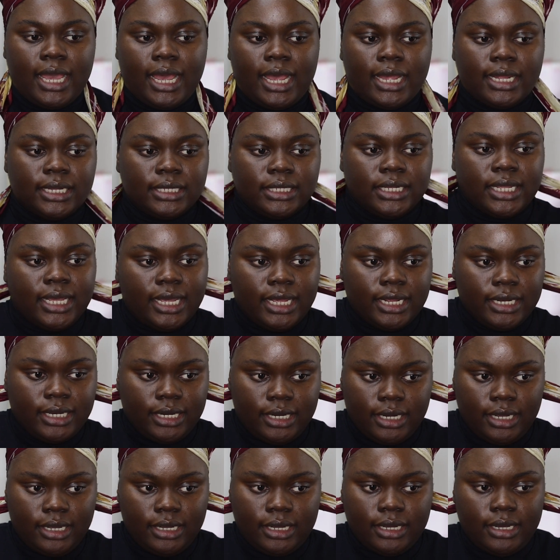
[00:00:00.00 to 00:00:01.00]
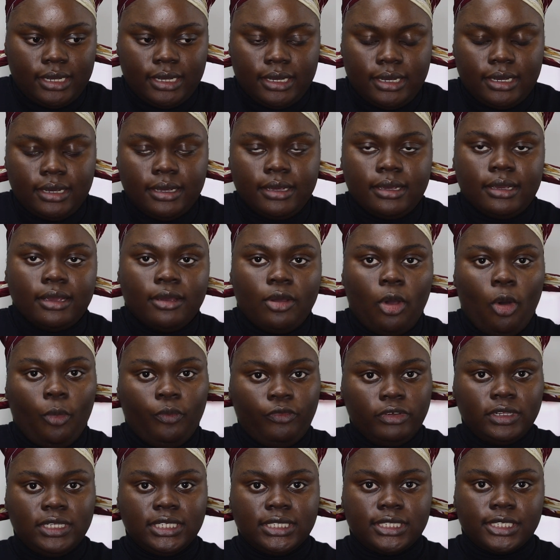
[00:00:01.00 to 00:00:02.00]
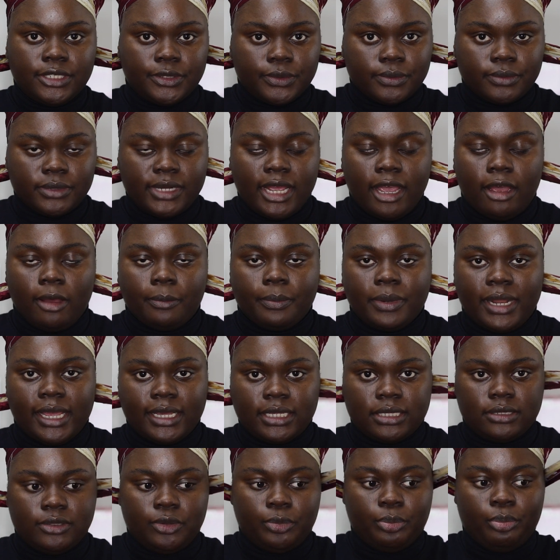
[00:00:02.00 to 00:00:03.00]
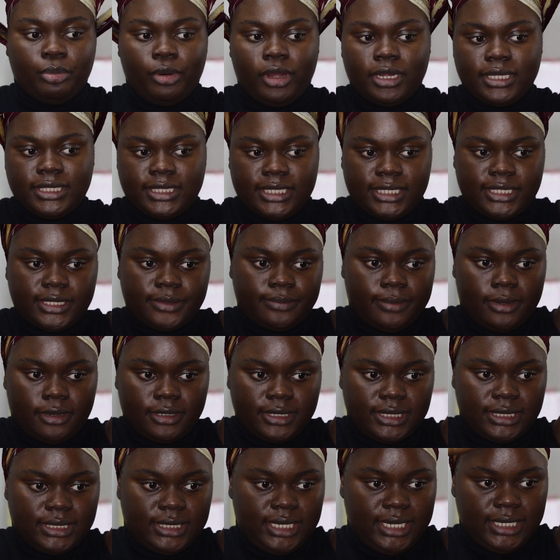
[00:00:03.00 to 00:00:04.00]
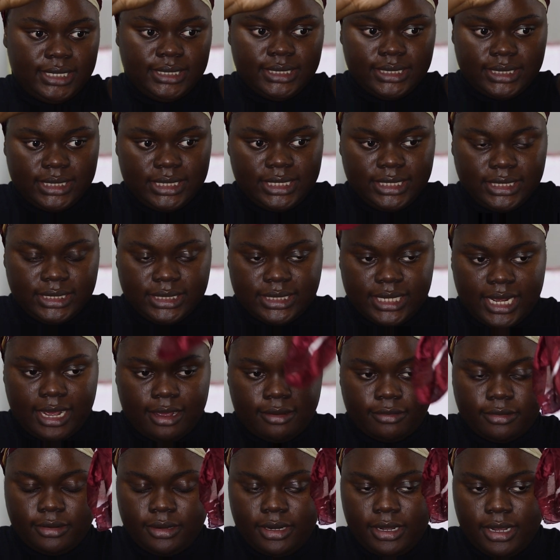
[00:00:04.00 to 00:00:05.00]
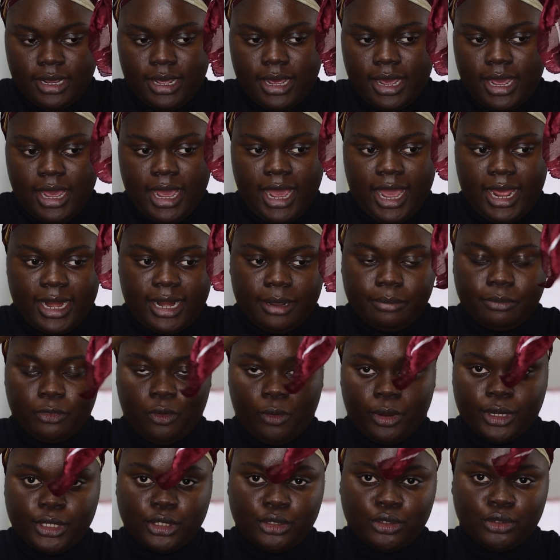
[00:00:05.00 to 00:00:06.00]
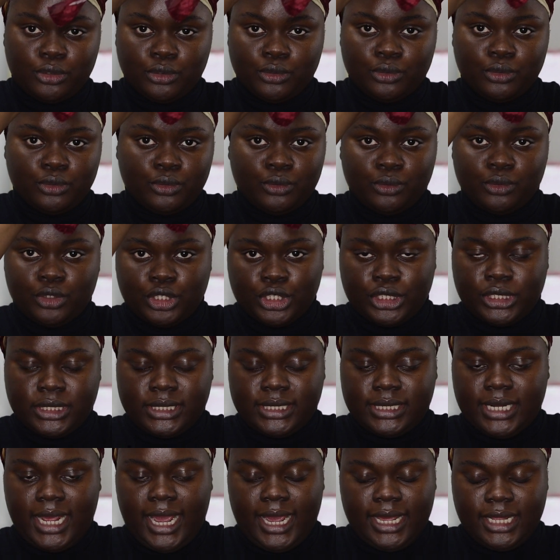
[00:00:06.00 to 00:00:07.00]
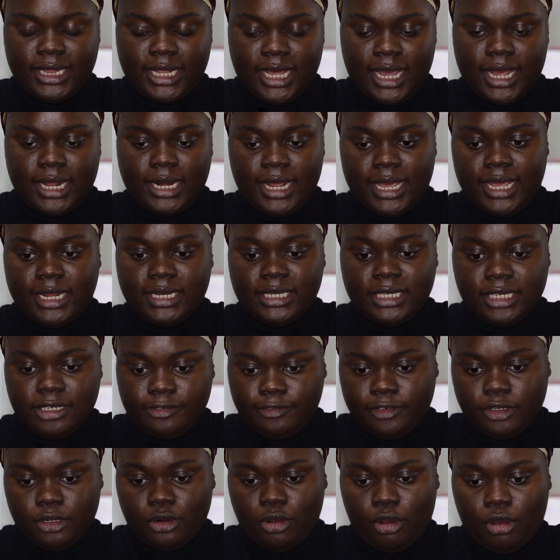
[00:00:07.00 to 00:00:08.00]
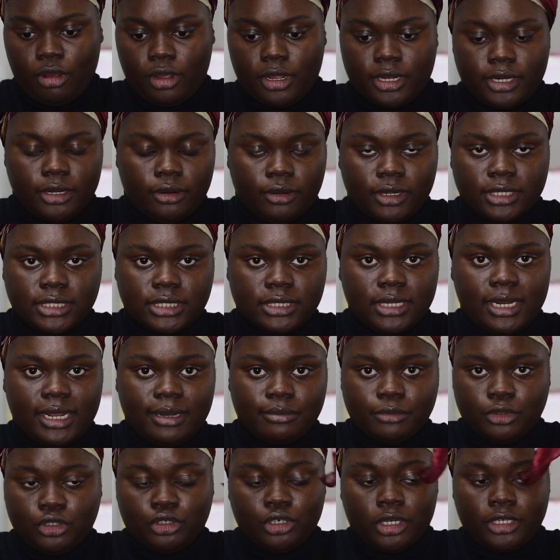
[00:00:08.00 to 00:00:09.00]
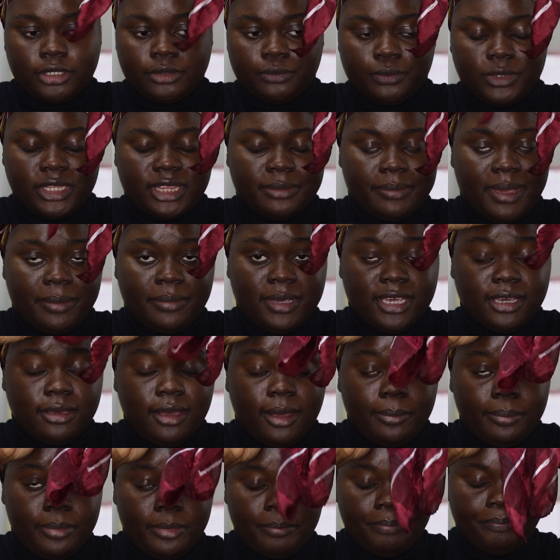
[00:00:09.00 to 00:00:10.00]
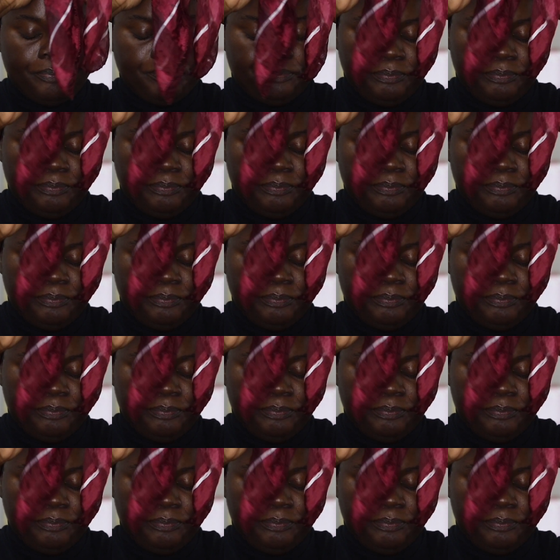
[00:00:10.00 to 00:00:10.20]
and then hopefully this would help like the buns as well stay slicked down. And I'm going to just tie that and leave it on until I'm done with my makeup,